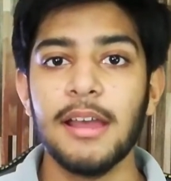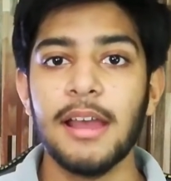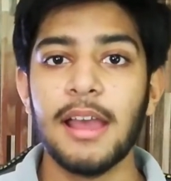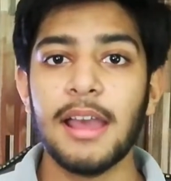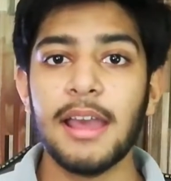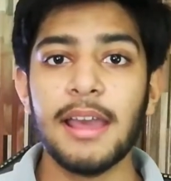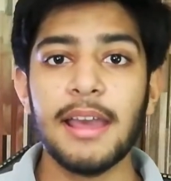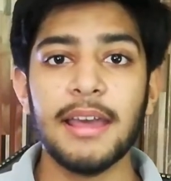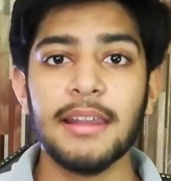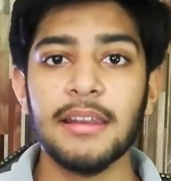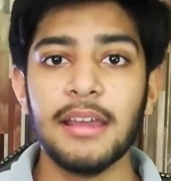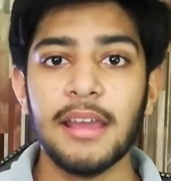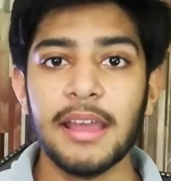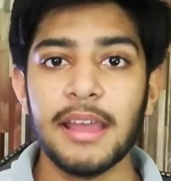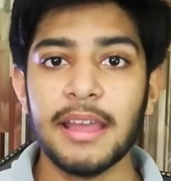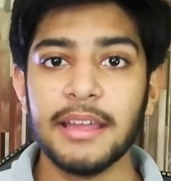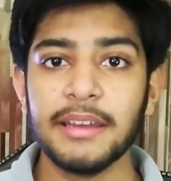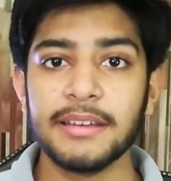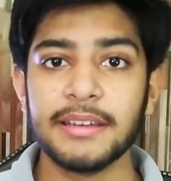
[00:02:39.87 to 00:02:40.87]
and
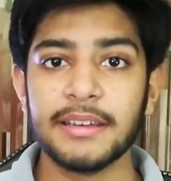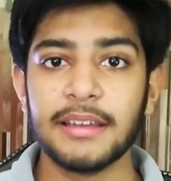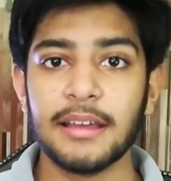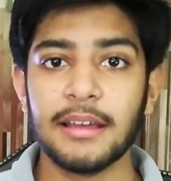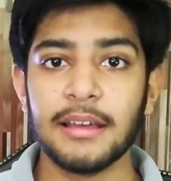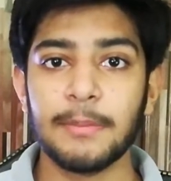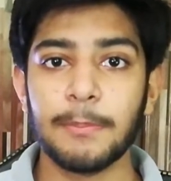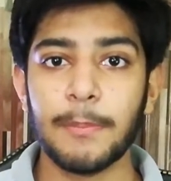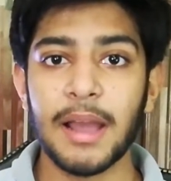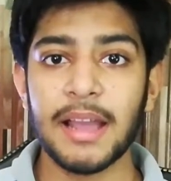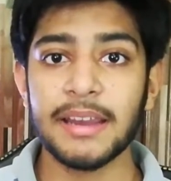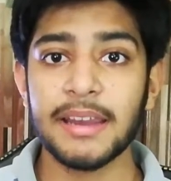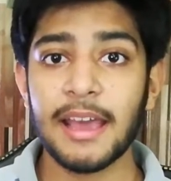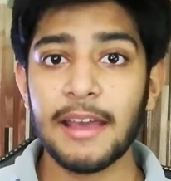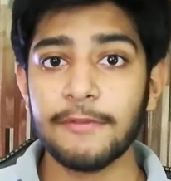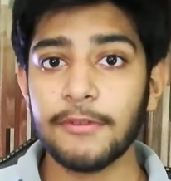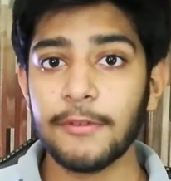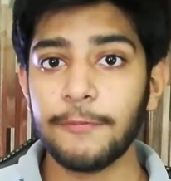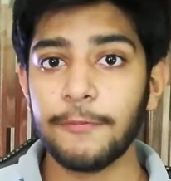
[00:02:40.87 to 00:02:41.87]
it might
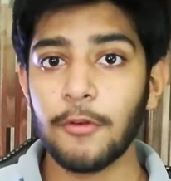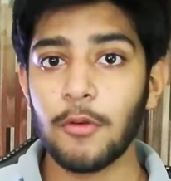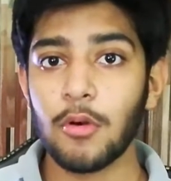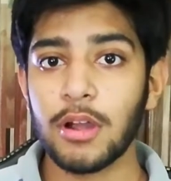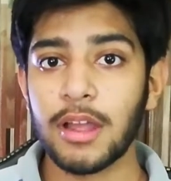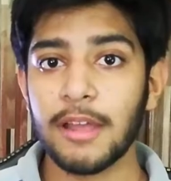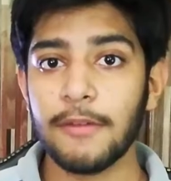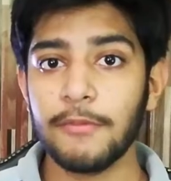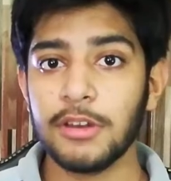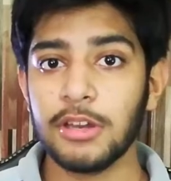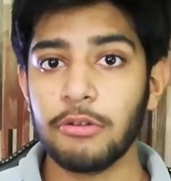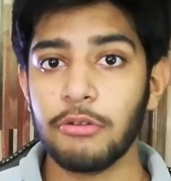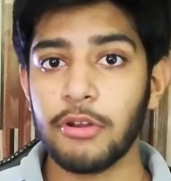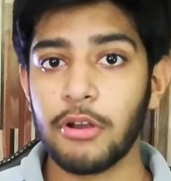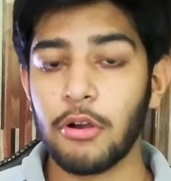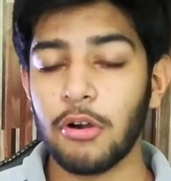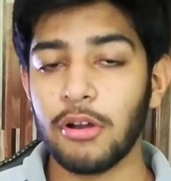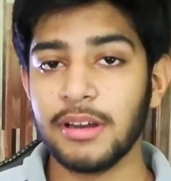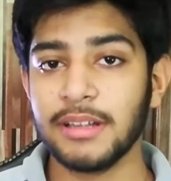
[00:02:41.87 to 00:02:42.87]
have the 4K video
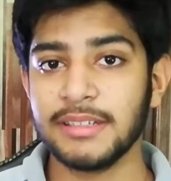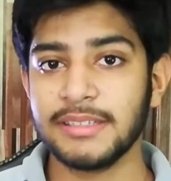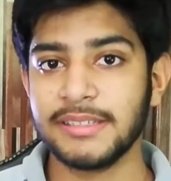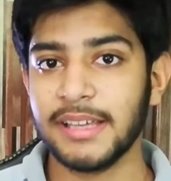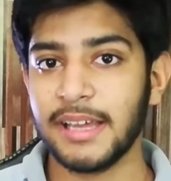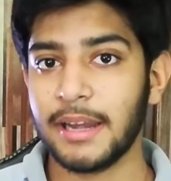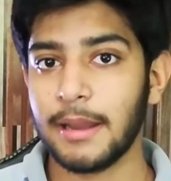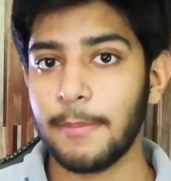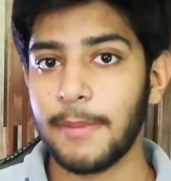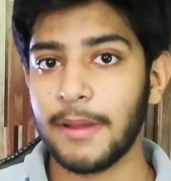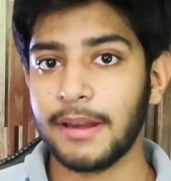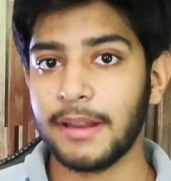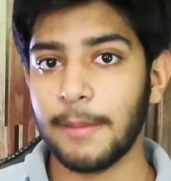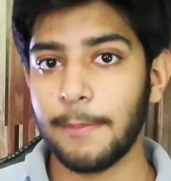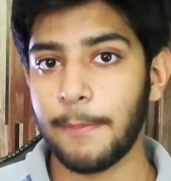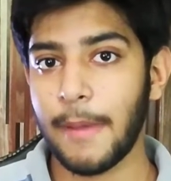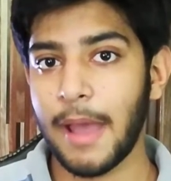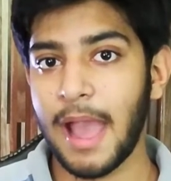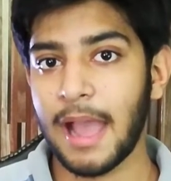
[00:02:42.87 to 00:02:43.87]
recording setup at
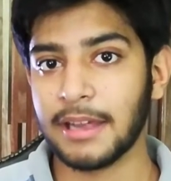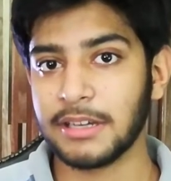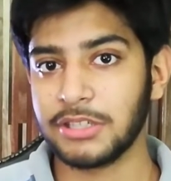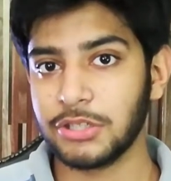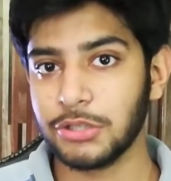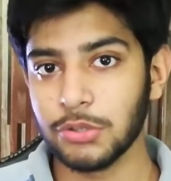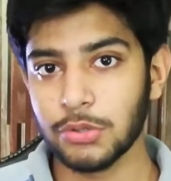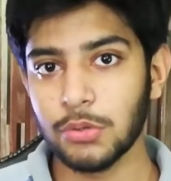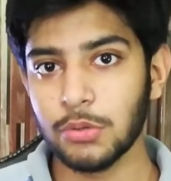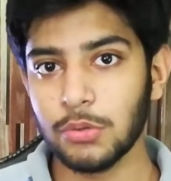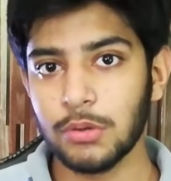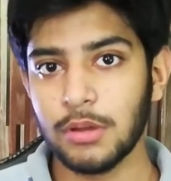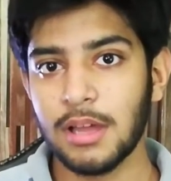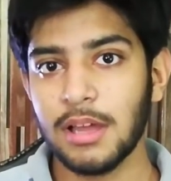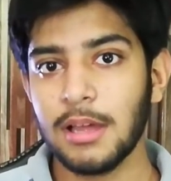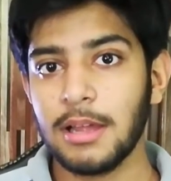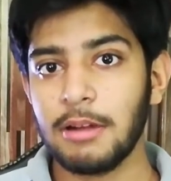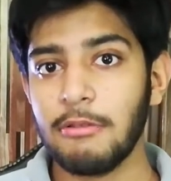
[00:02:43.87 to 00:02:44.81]
the back too.